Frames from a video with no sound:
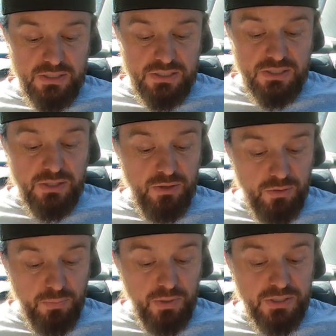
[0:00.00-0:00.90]
This is a
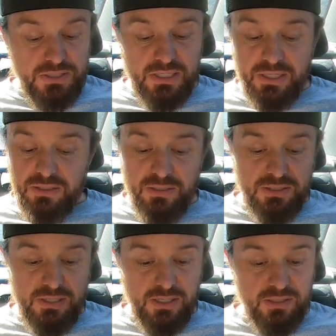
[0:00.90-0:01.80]
third-party site.
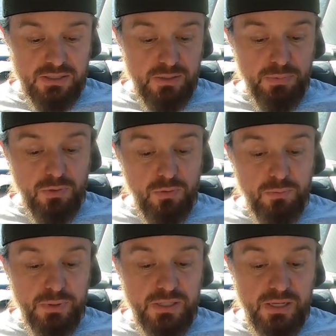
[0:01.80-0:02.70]
It's not the typical
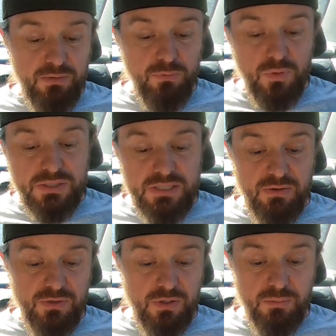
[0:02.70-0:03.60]

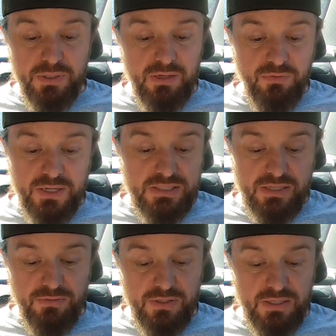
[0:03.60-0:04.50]
BF17 or
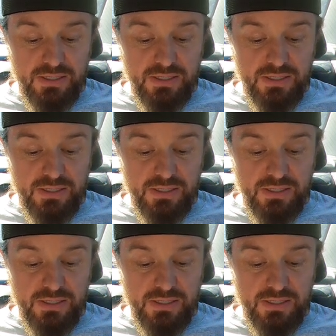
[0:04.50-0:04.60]
BFI7.